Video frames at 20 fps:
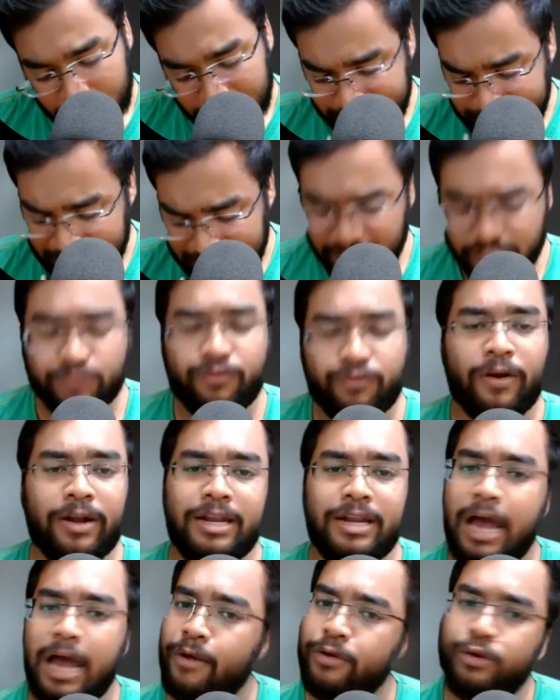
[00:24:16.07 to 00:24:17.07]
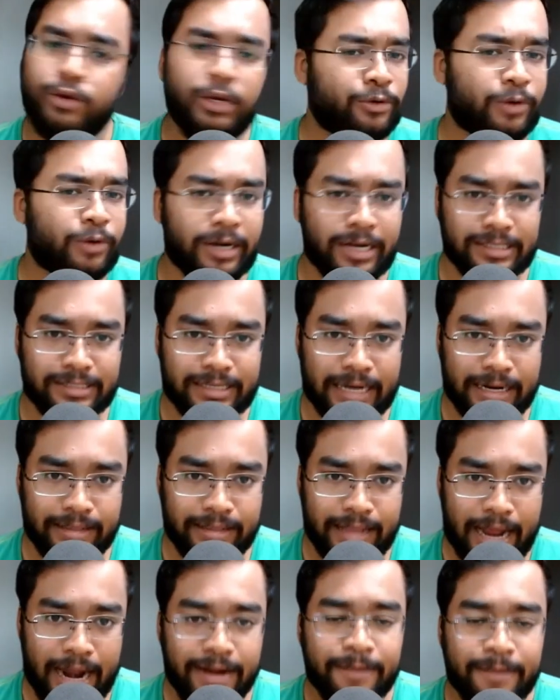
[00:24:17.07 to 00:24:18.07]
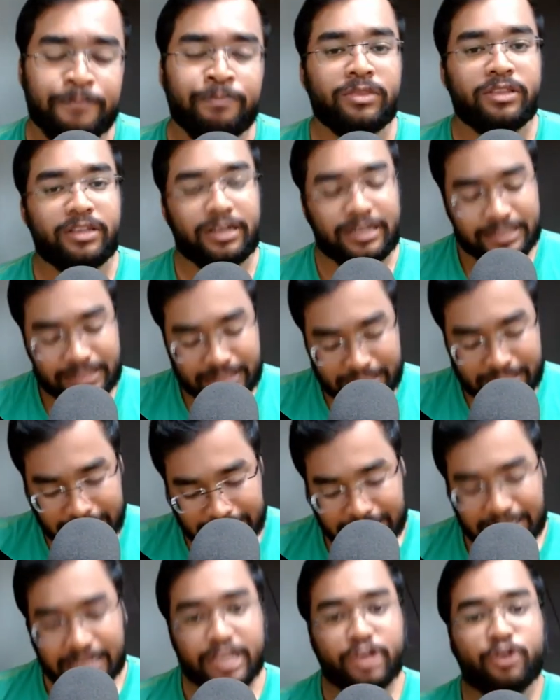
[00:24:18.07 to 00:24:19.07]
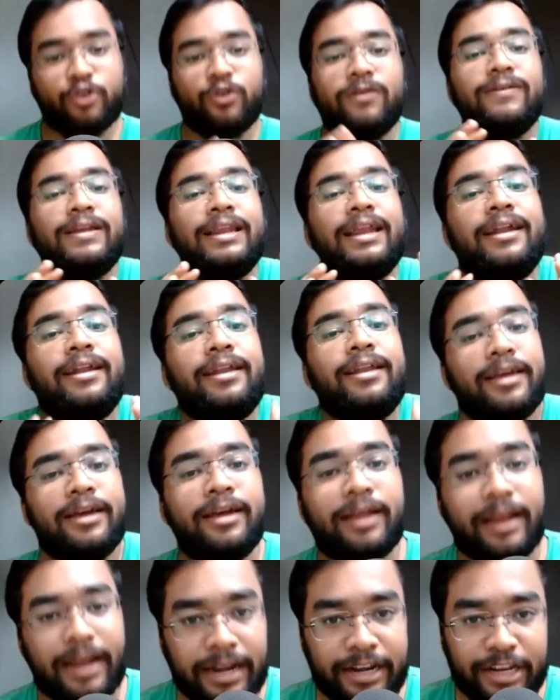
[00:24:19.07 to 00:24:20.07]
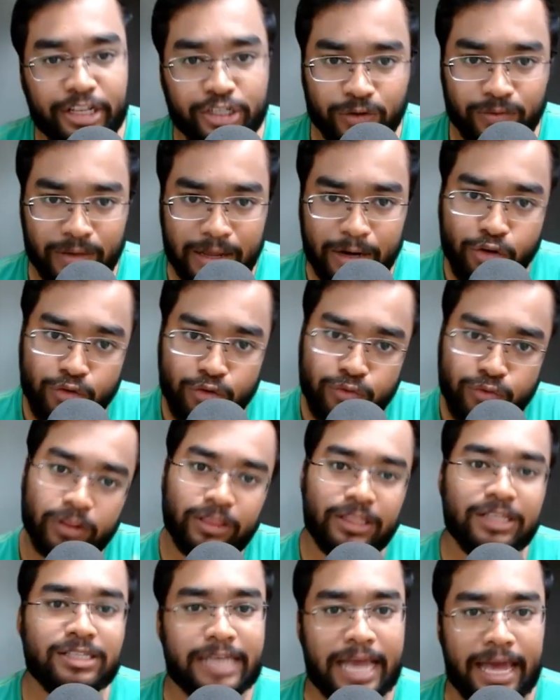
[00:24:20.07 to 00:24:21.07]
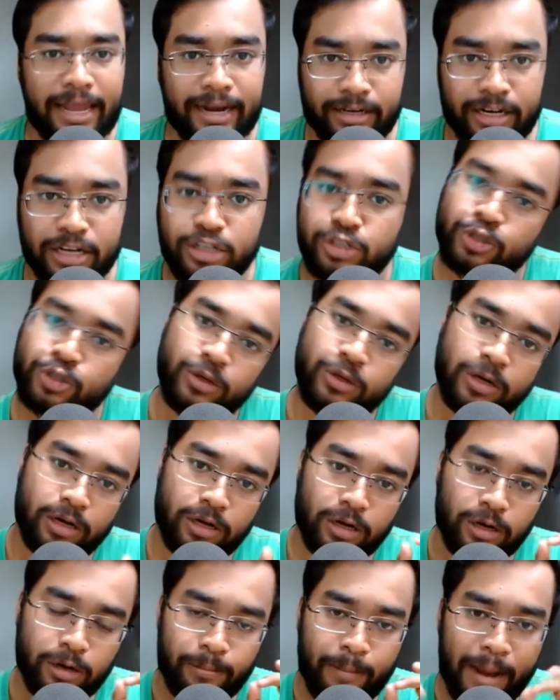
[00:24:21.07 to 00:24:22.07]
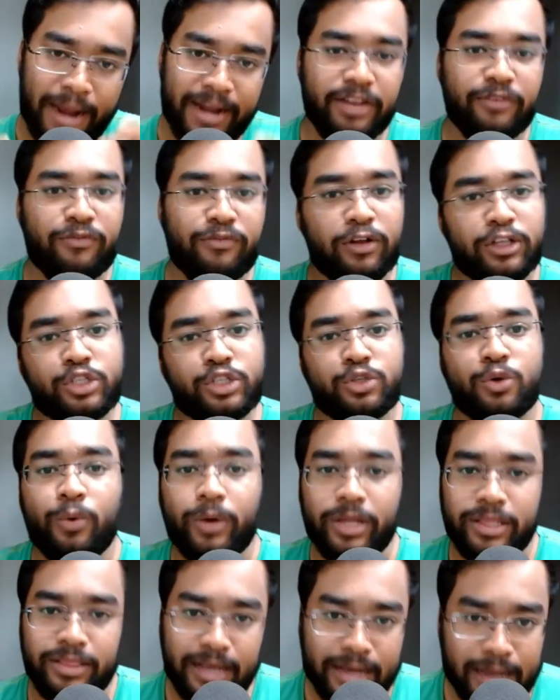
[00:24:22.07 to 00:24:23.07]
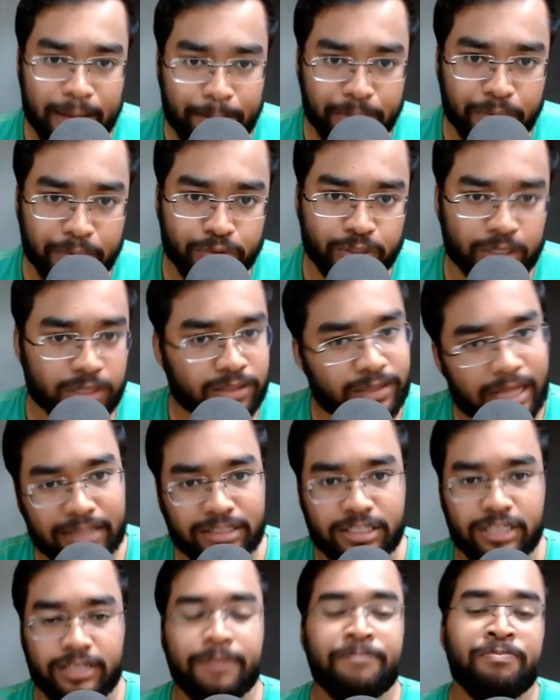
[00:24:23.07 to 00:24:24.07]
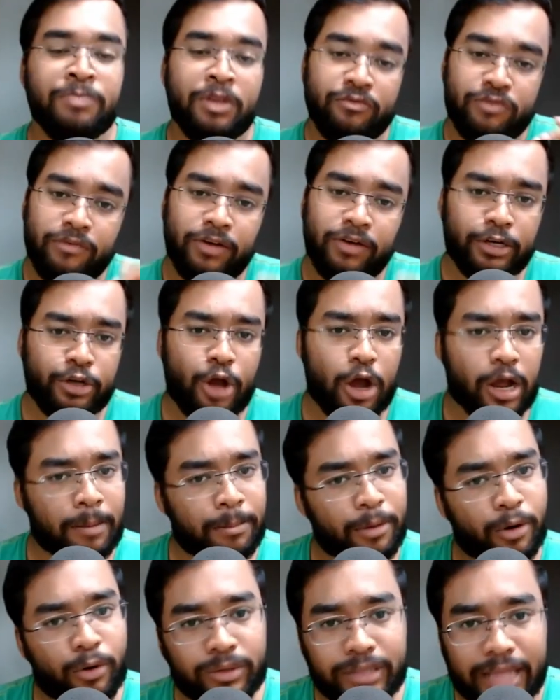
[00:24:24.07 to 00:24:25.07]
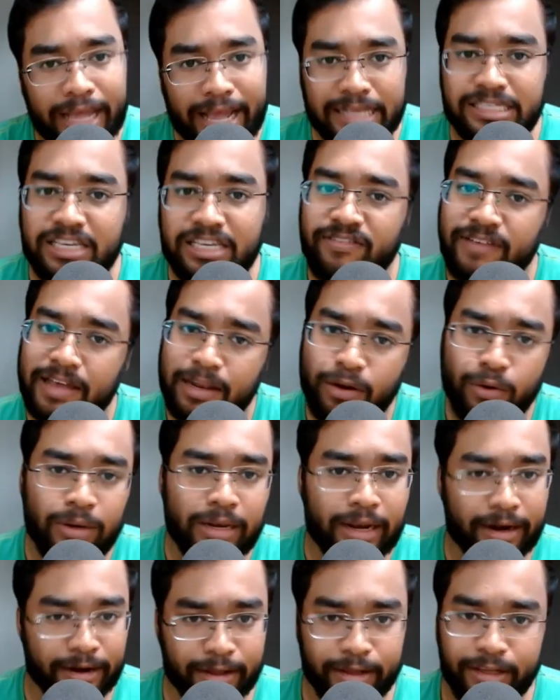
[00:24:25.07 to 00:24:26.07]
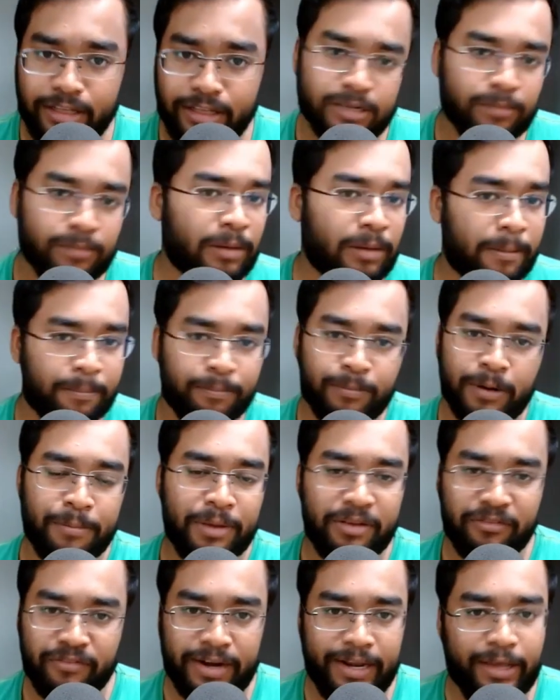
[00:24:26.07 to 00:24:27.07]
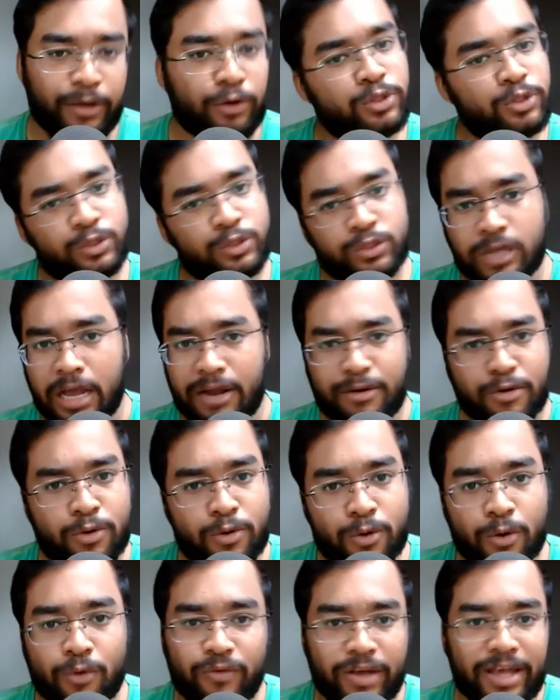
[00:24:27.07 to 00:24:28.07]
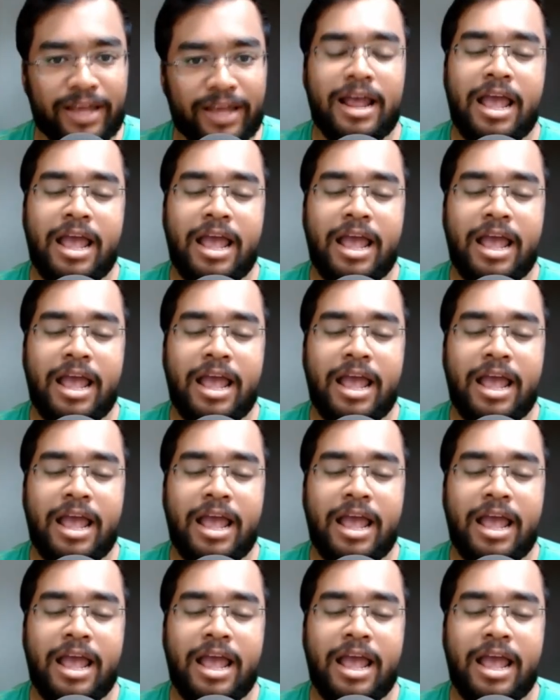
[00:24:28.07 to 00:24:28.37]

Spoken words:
Just for now, you need to understand that there's just an equivalent integer value for this characters by default stored in the computer. That's it. We will talk about the ASCII value later in some upcoming videos. I don't know where,